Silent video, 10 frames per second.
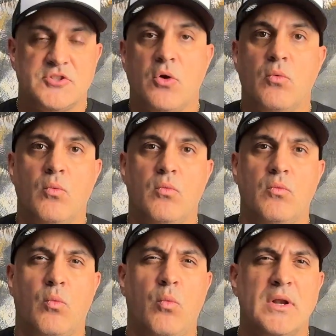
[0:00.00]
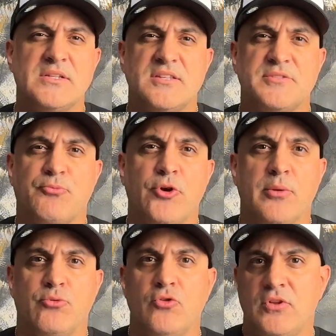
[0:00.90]
So what does this
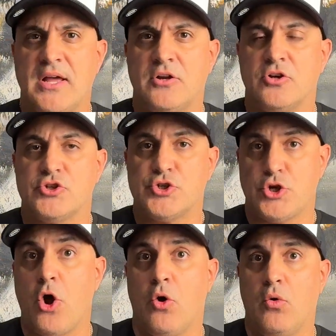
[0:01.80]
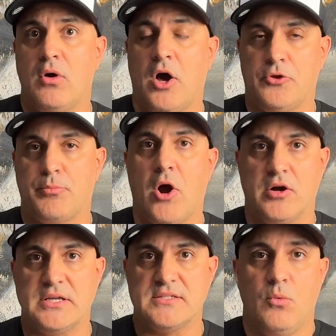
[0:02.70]
pre-approval letter show other
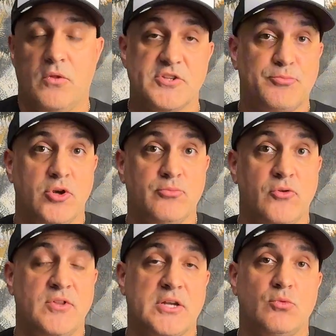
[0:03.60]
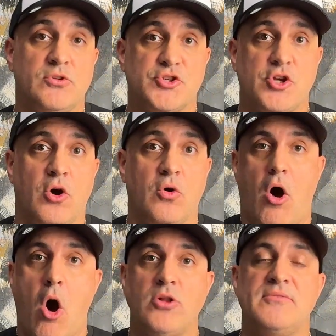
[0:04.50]
parties? Well, this pre-approval letter will
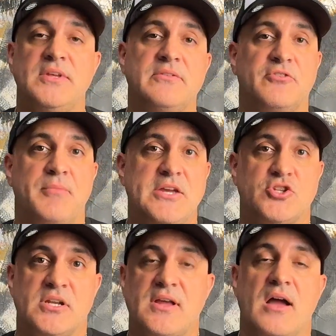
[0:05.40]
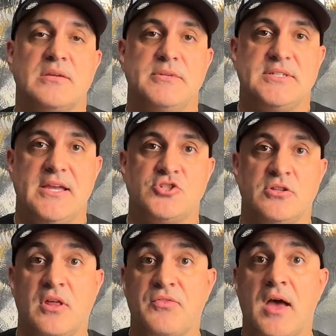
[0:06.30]
show all of the information and
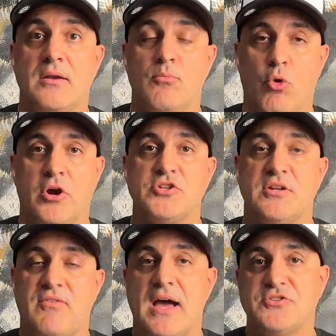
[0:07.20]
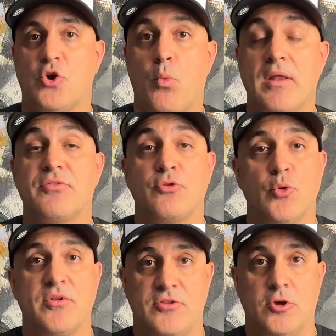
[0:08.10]
documentation that mortgage advisor went
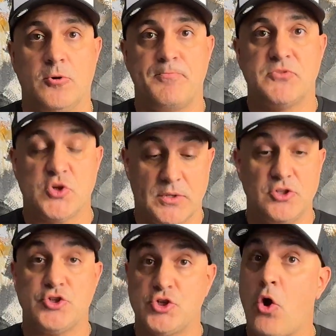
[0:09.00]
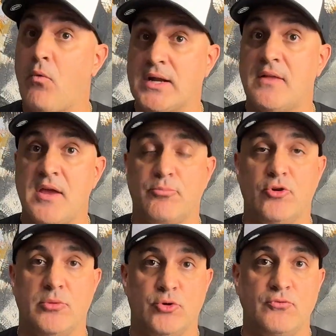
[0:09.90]
through with you. So it'll show right on that
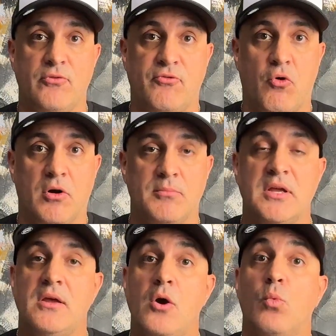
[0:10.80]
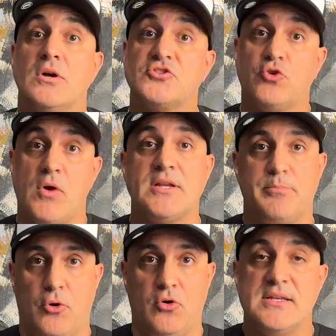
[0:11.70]
pre-approval form, was credit
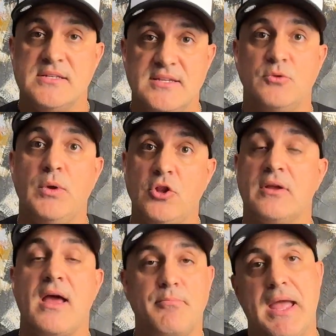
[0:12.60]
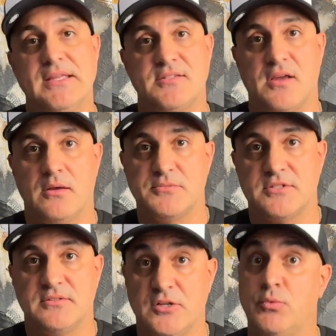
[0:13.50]
pull? Did we look at pay
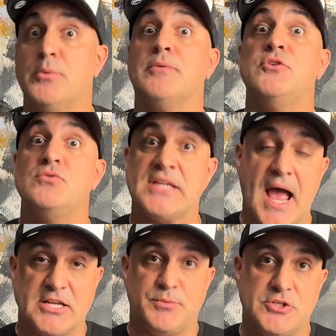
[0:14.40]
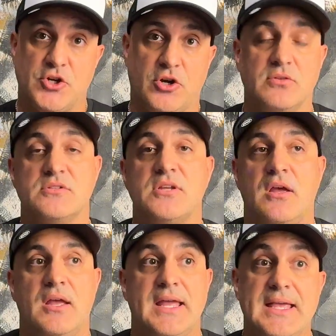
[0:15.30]
stubs? Did we review tax returns?
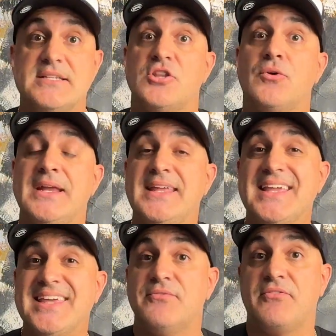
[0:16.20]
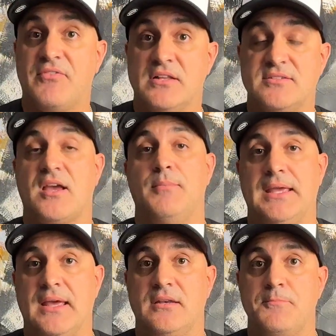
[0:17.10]
Is there any gift funds
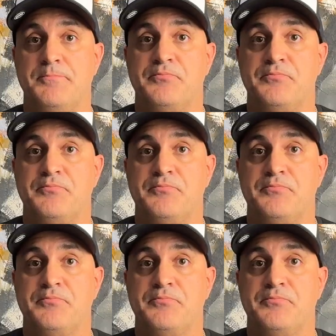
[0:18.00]
coming in?